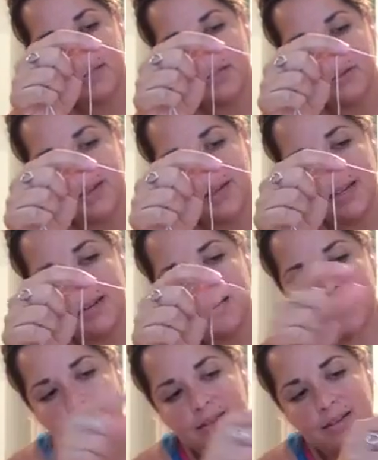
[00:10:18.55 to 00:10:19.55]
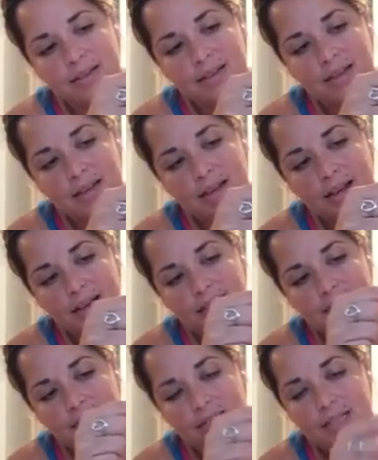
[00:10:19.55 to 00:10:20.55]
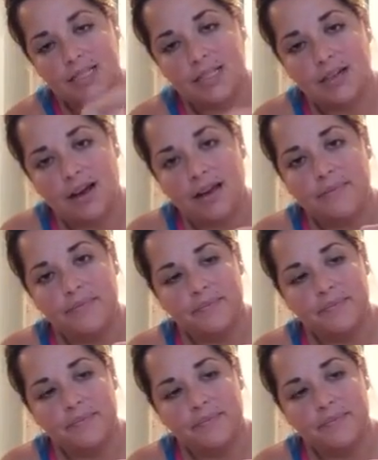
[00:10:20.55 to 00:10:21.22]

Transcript: string until it's taut.